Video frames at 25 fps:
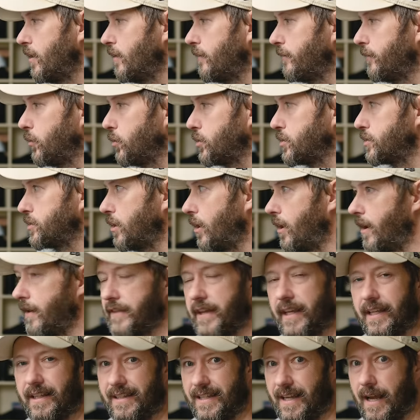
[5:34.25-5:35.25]
Four star, I
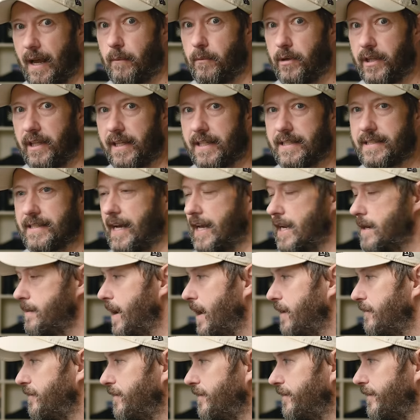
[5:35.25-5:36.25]
think I'm really excited
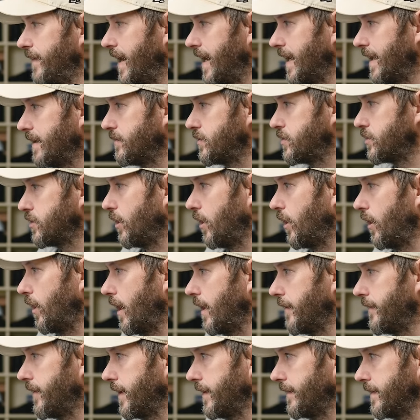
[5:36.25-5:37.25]
about. Five star,
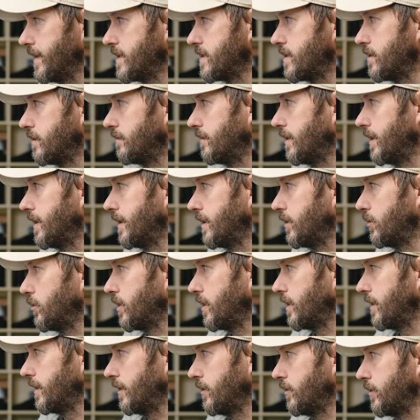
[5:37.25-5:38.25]
I think this is a really
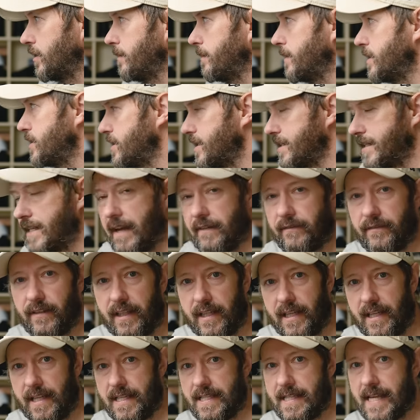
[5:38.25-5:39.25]
good, good image. It
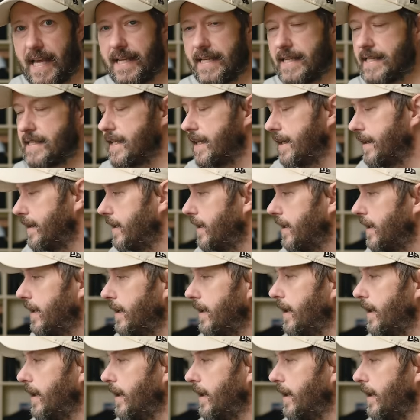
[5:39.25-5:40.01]
definitely needs editing.